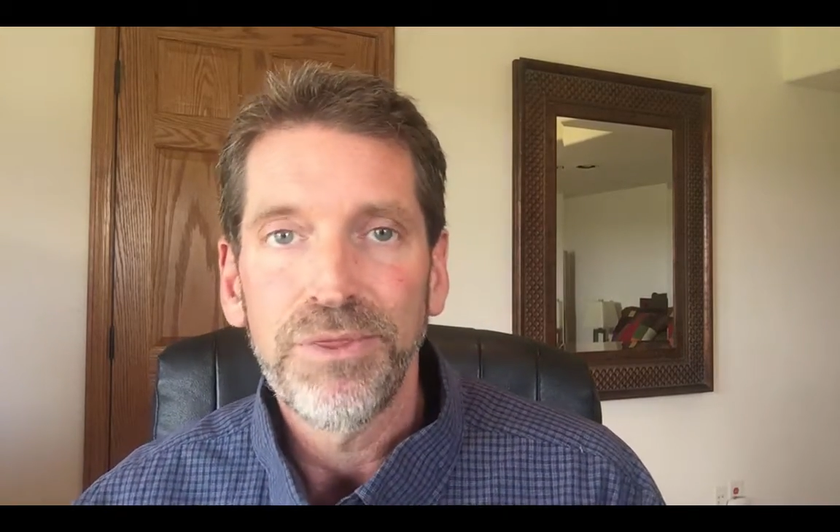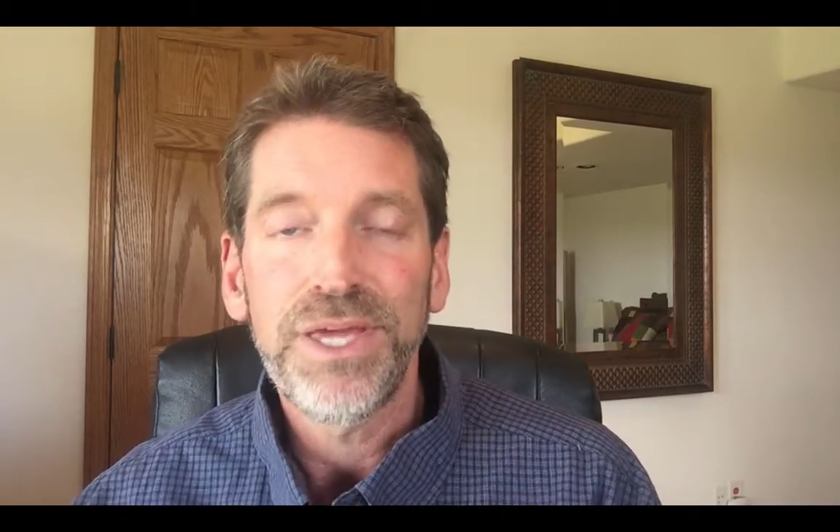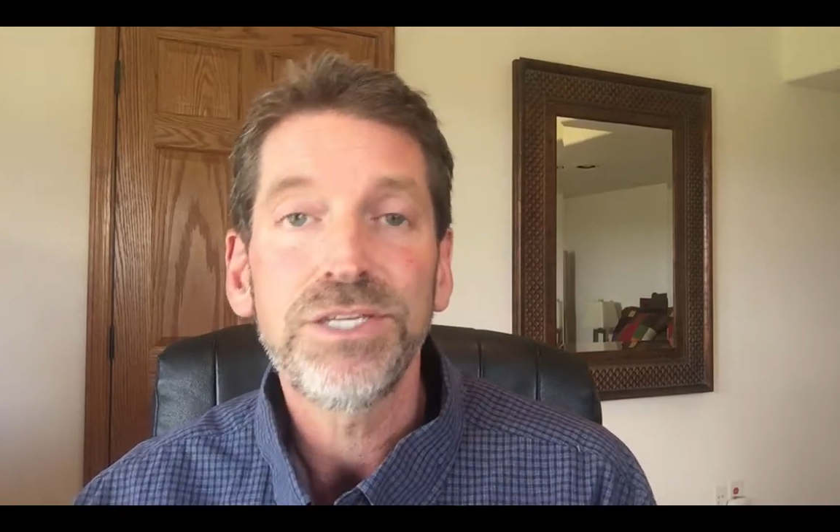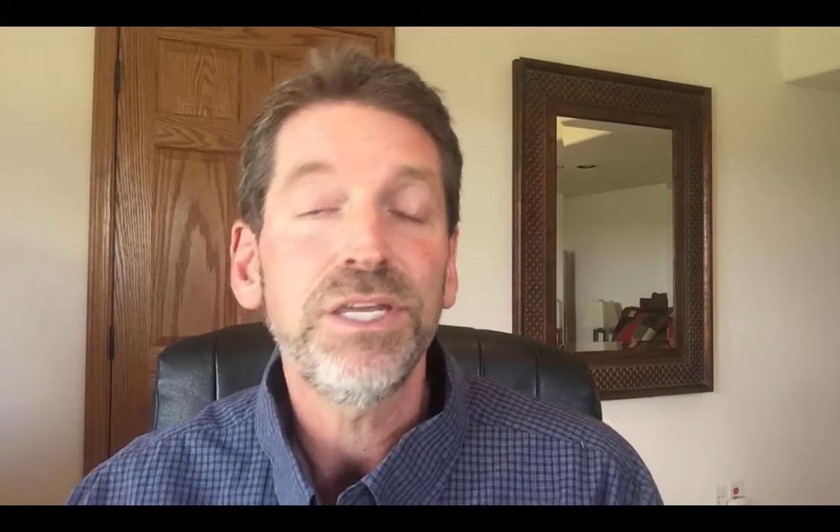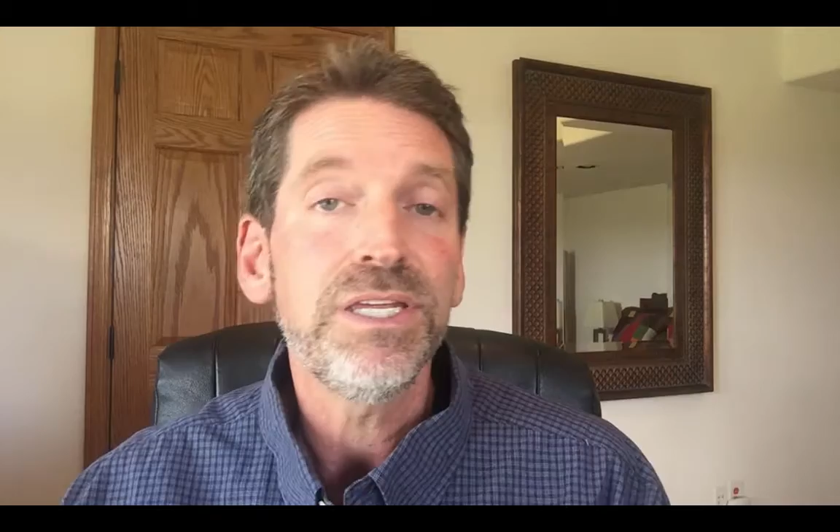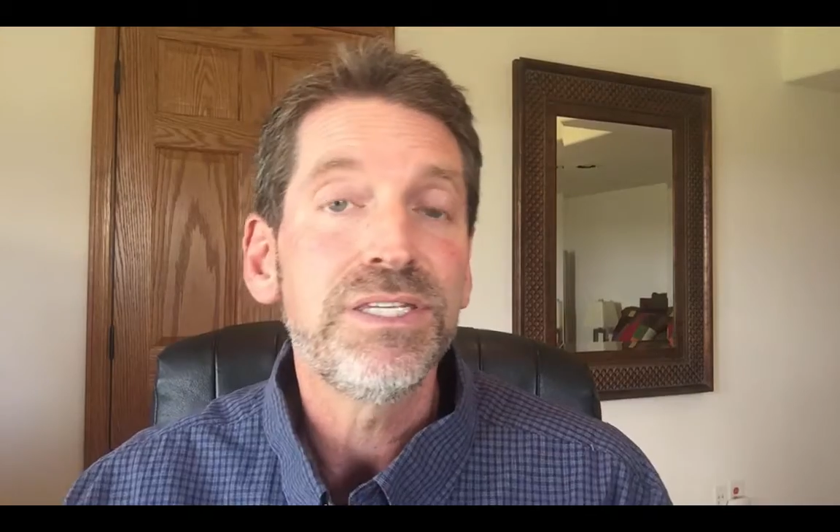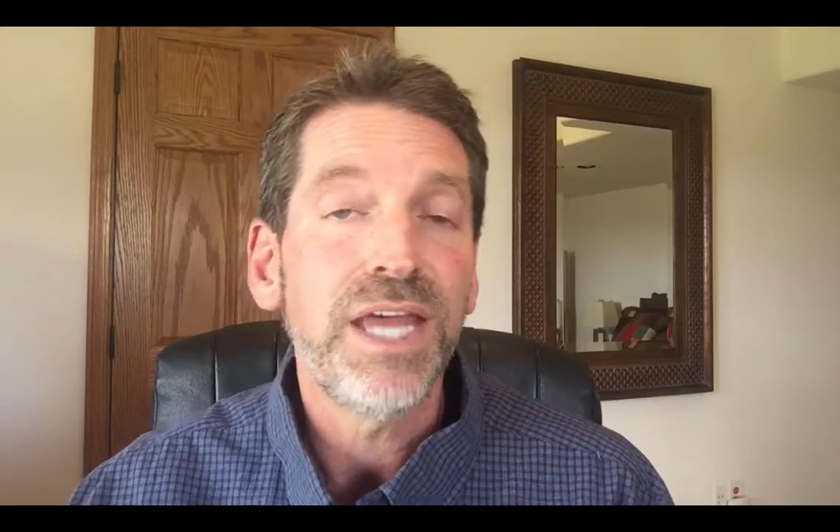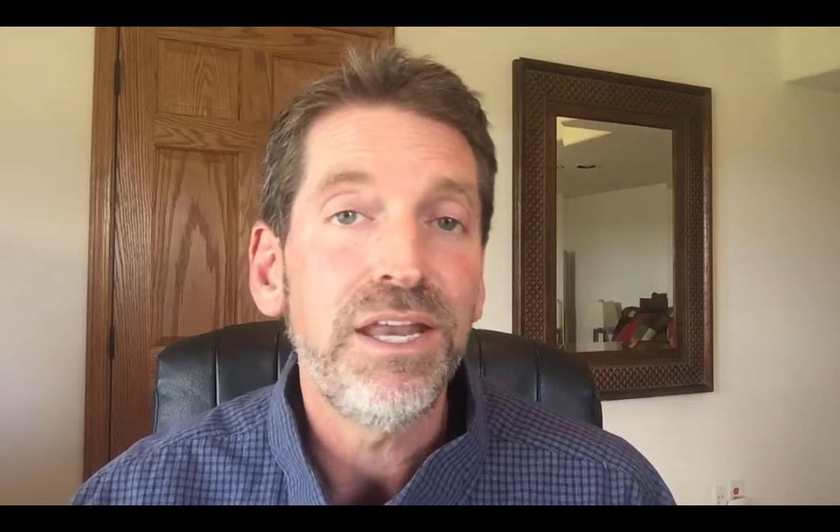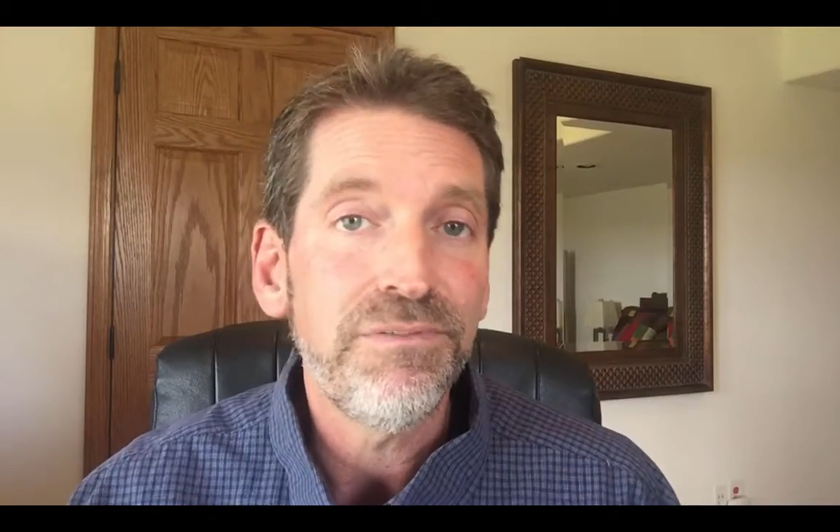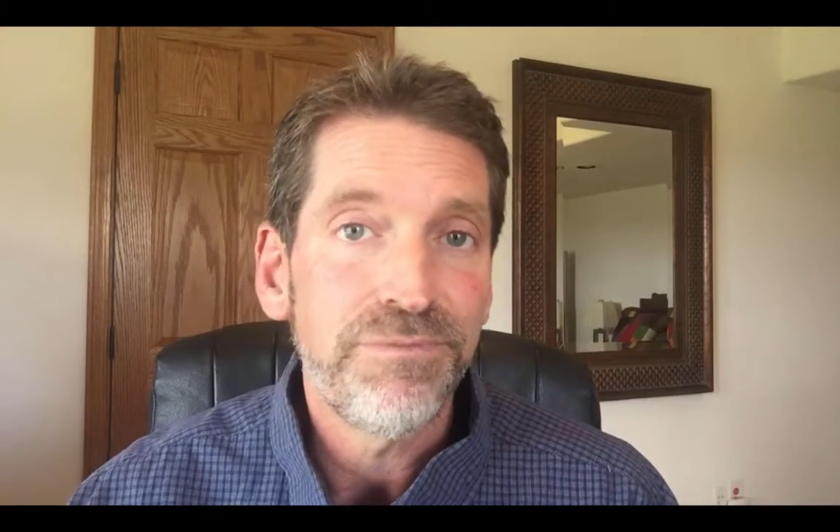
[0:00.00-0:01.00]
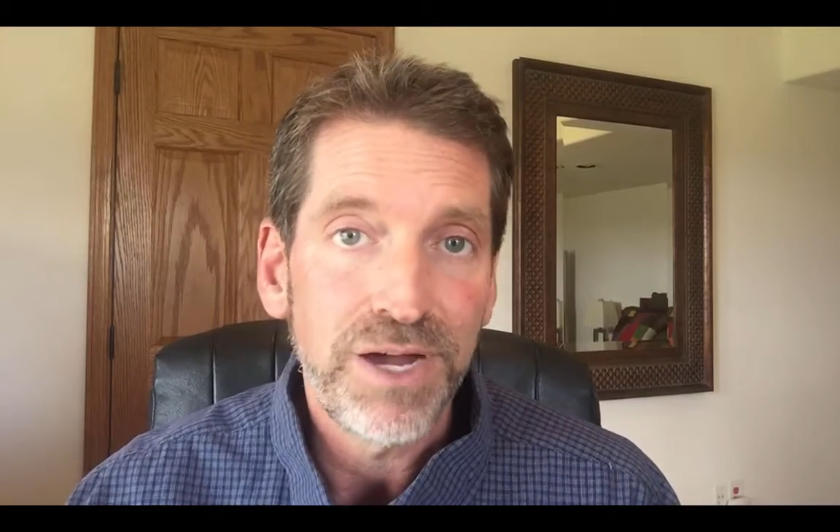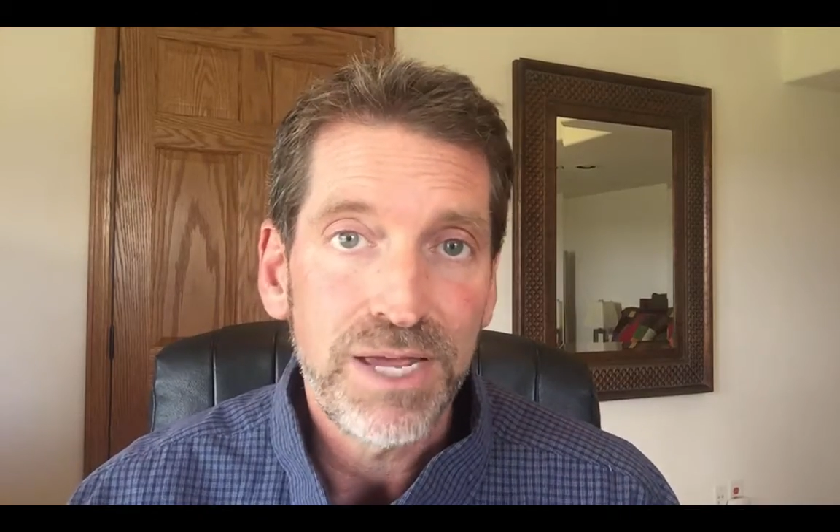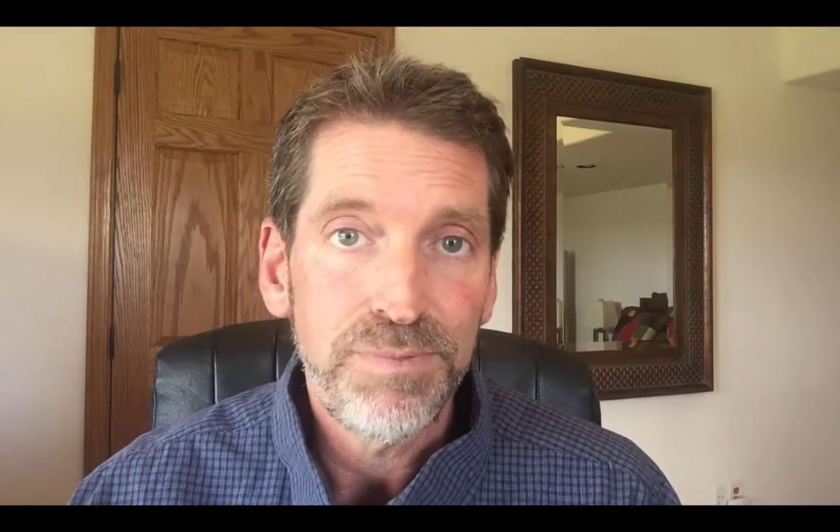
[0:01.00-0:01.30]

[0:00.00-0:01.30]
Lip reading: things that identify